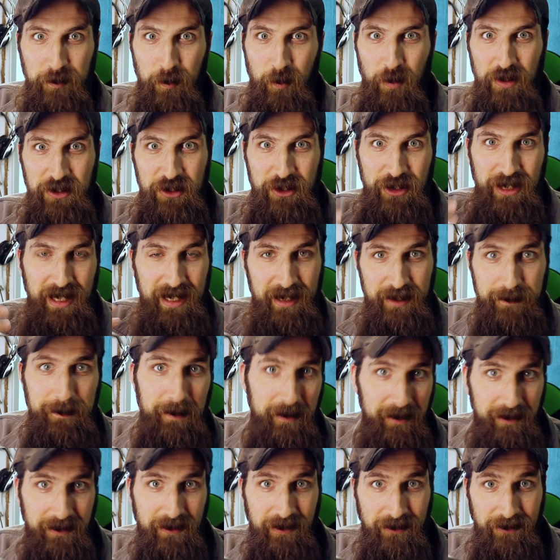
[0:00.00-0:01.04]
When she
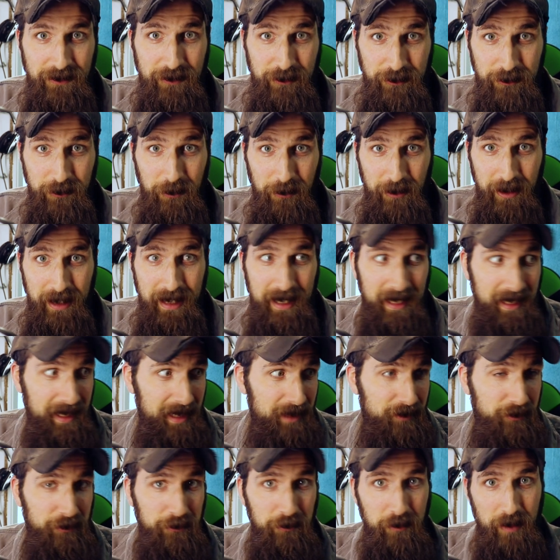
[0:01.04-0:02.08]
experiences the story,
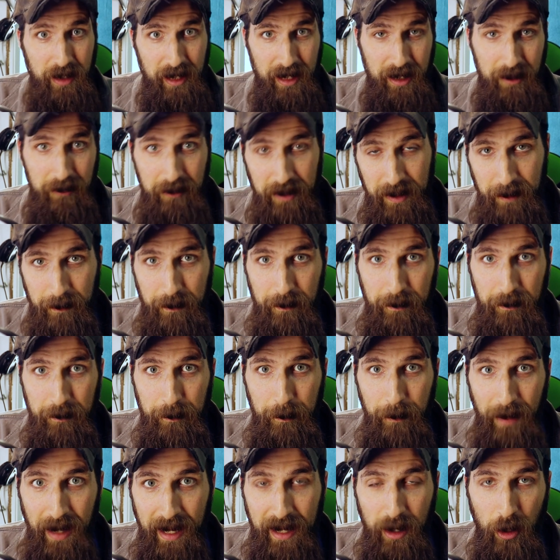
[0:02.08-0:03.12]
it's through hearing
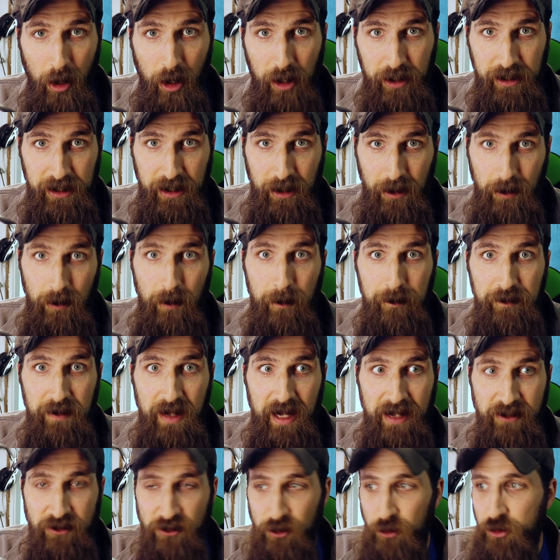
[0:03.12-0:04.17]
my audio.
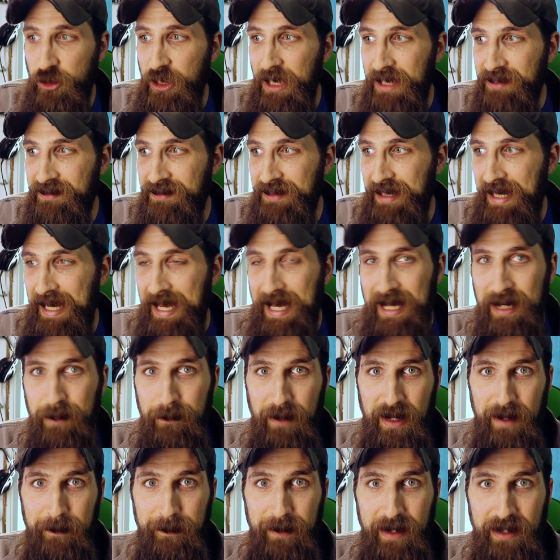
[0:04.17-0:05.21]
And so she has to
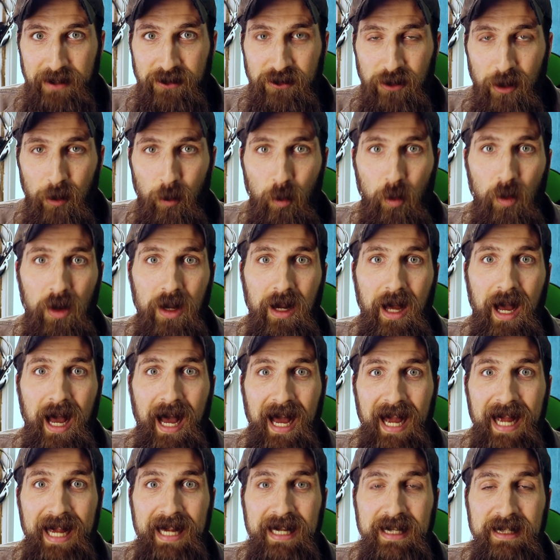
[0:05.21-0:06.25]
animate based on what
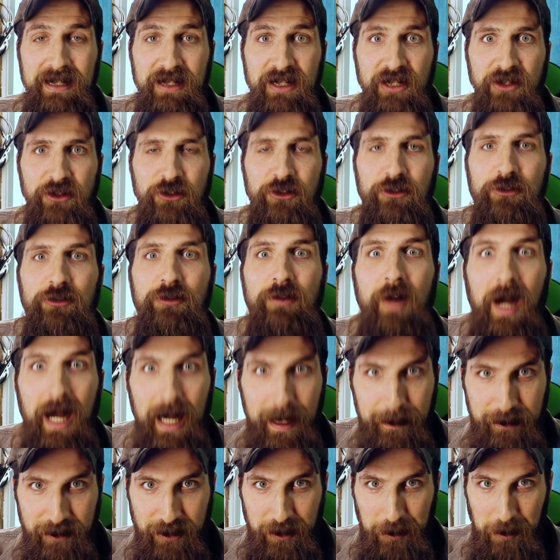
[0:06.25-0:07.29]
I
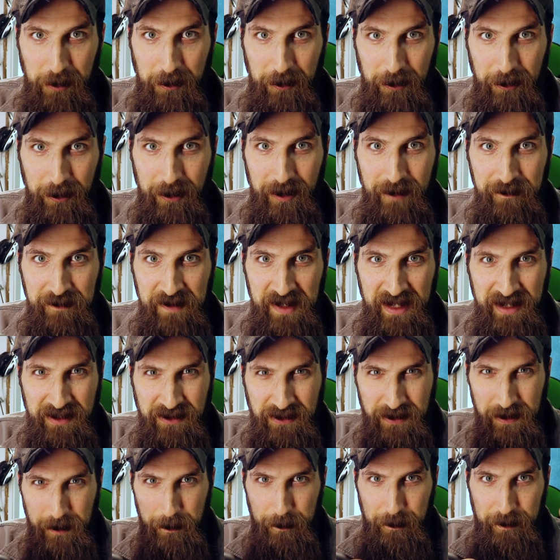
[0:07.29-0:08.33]
describe to her
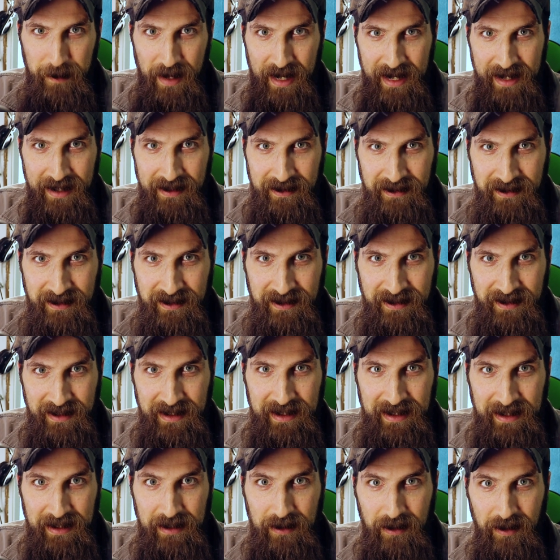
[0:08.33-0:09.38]
is the main
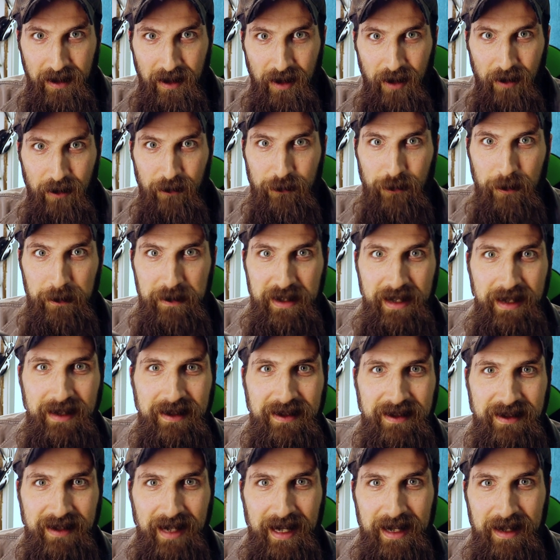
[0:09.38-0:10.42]
scene from the
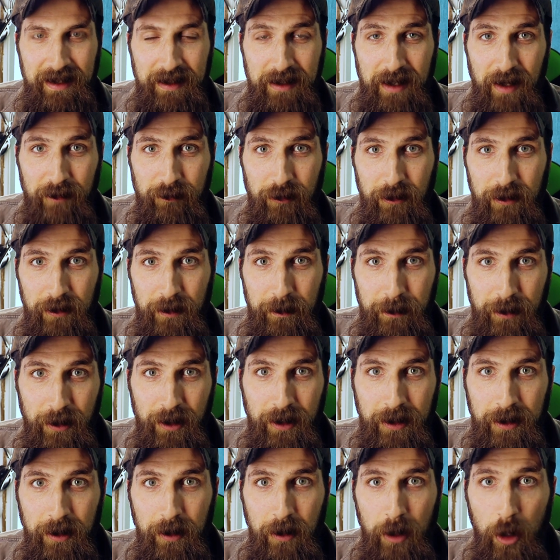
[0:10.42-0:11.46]
inside of the cover of the
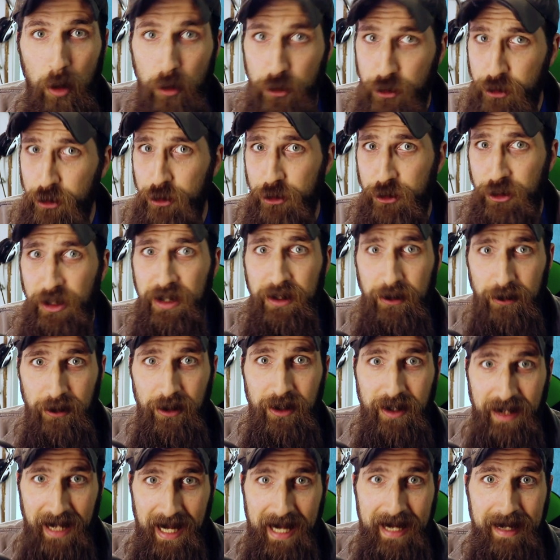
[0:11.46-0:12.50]
book. Oh, sure, she can
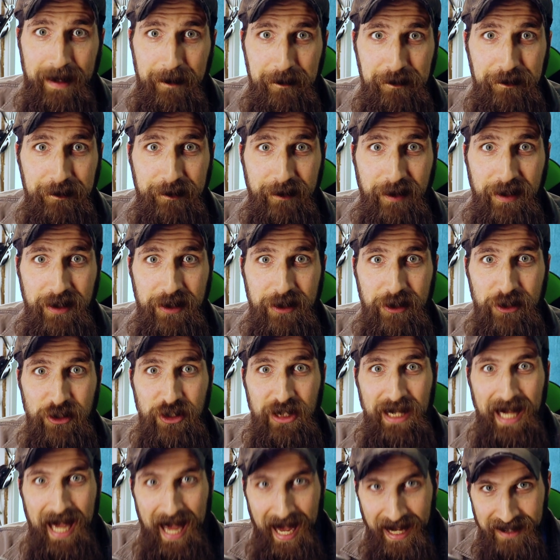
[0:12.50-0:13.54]
look at it, but
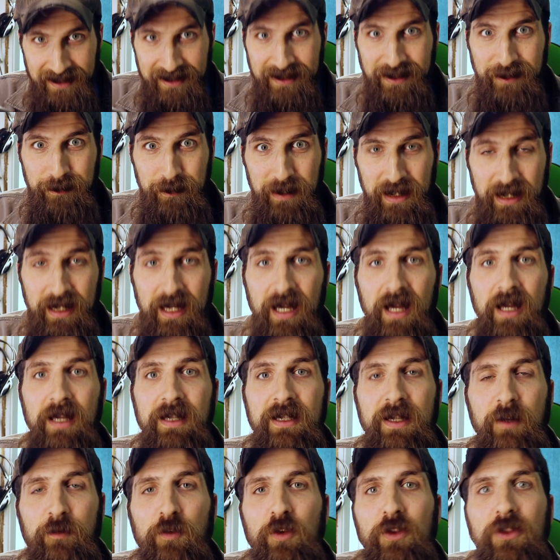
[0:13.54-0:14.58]
she asks me
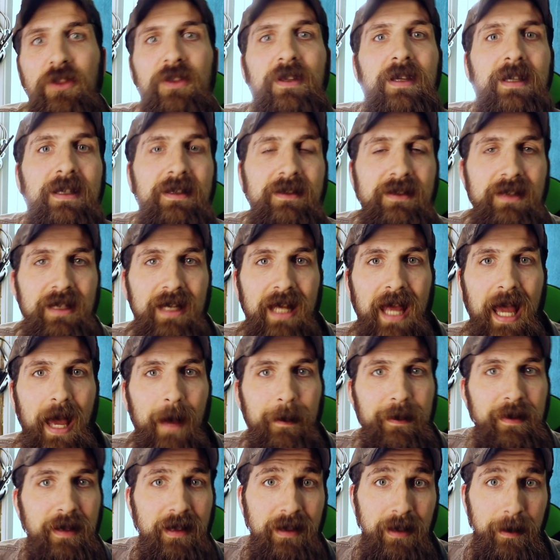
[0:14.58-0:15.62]
different things that
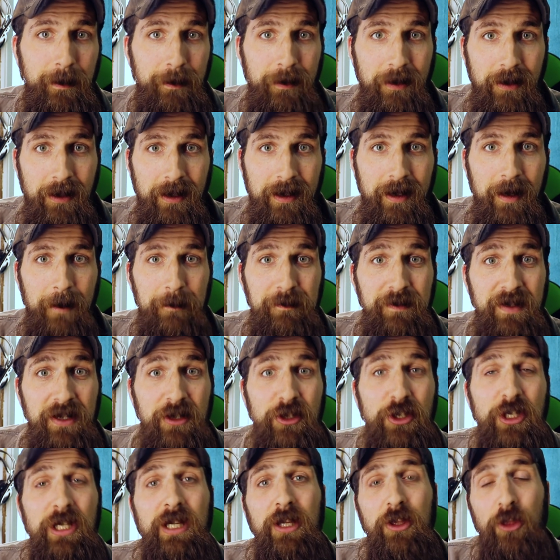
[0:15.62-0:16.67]
happen in the book
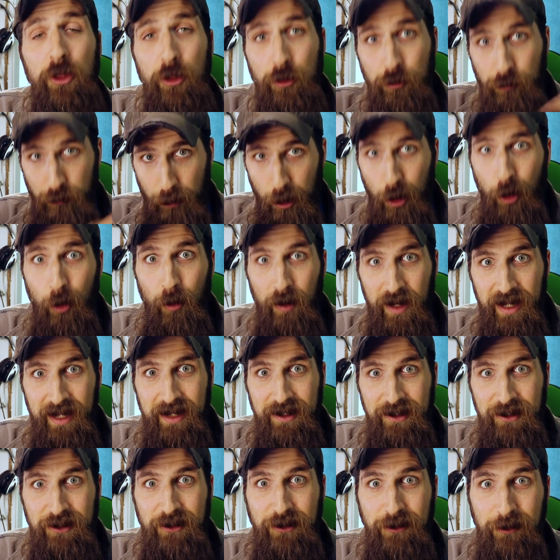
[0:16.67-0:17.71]
that she can throw
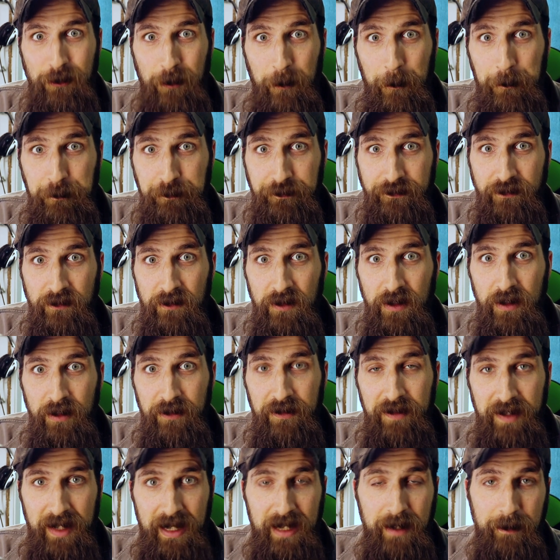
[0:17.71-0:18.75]
into
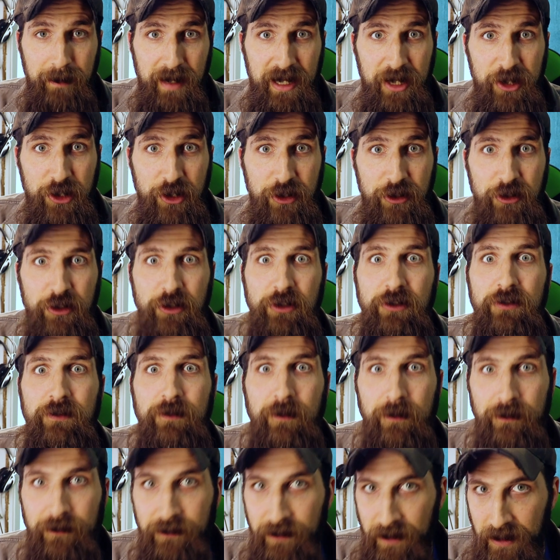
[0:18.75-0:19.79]
the animation just
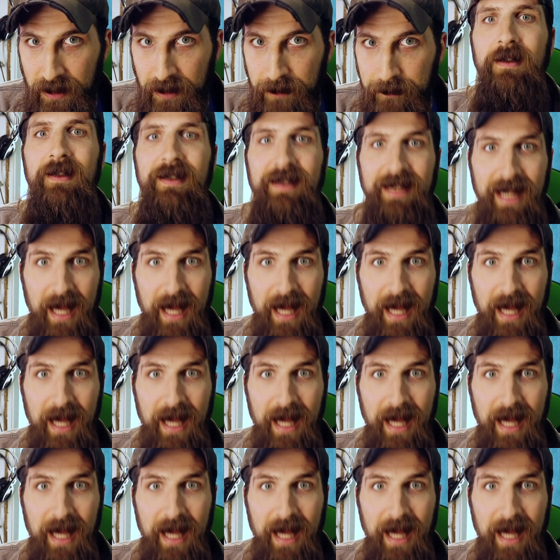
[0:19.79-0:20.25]
for fun.